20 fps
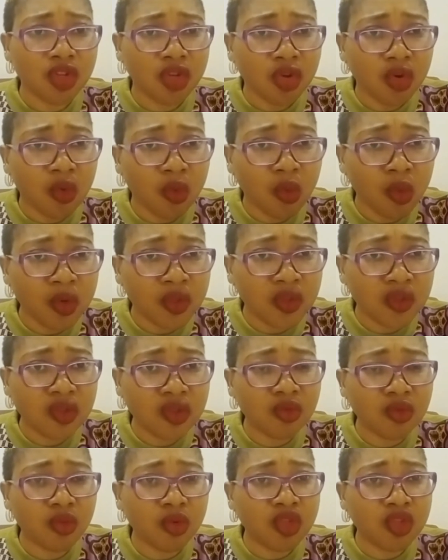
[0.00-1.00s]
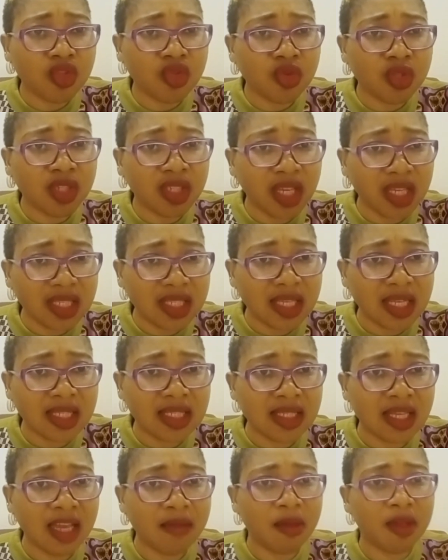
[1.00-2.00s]
Once you get that
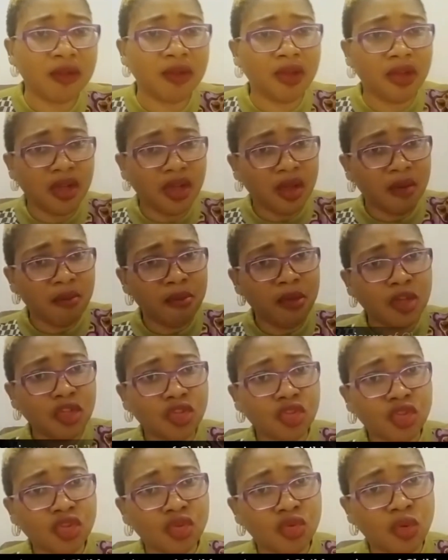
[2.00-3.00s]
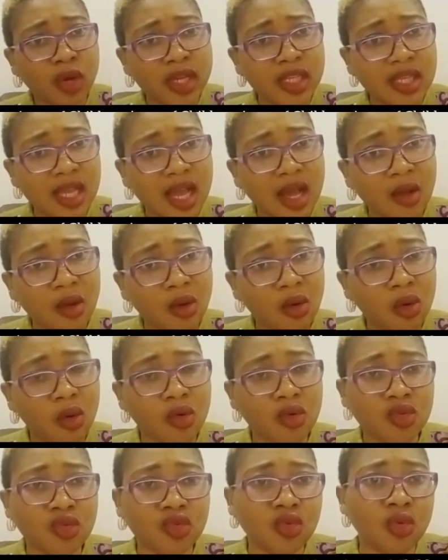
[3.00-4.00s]
timing, make sure you write how long.
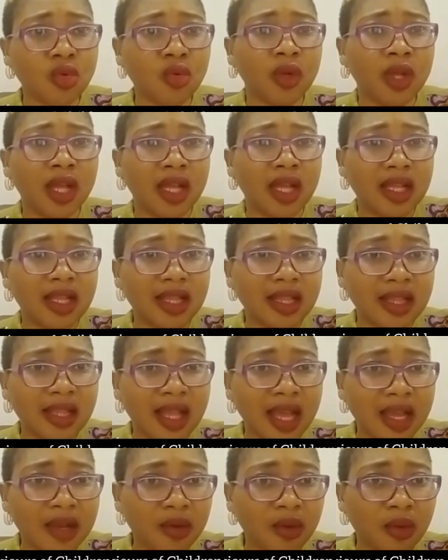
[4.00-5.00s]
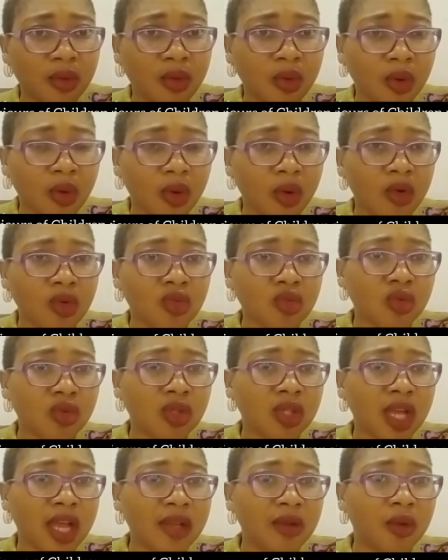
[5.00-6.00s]
So 9 o'clock to
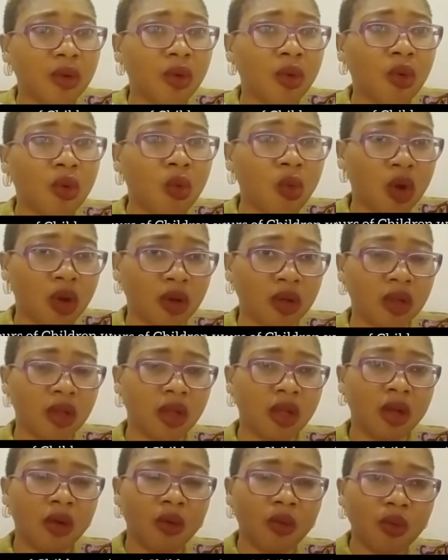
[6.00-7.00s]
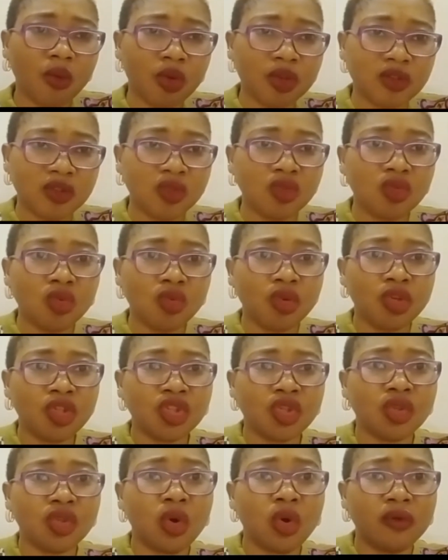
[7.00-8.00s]
9:01 was the duration
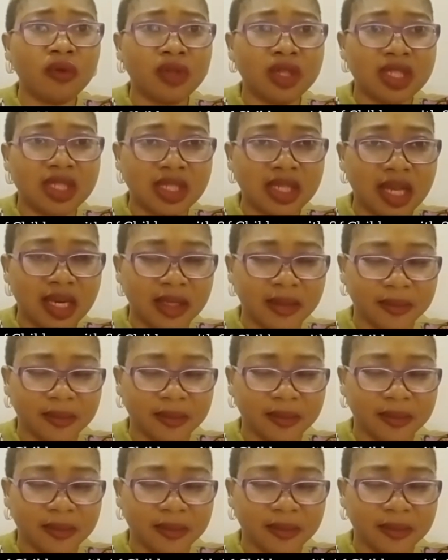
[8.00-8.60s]
of this yelling.